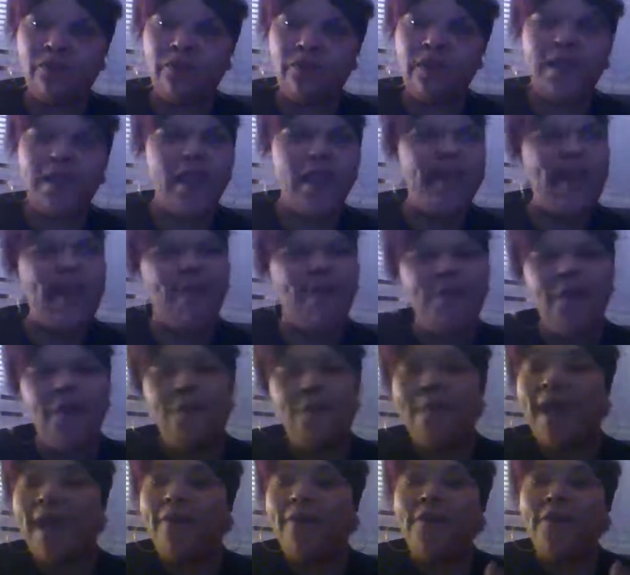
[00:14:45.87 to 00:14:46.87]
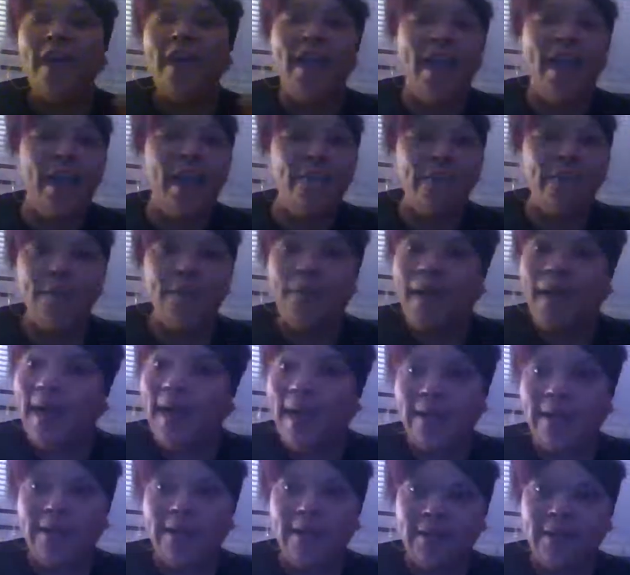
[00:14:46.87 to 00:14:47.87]
And I feel bad for
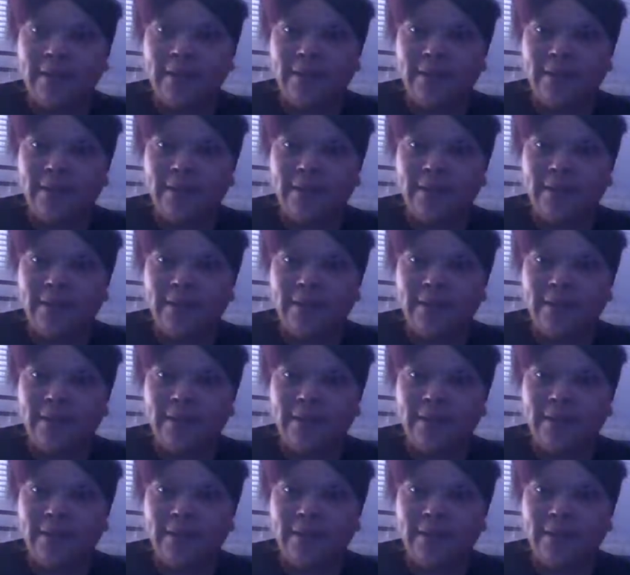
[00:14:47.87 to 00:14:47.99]
everybody.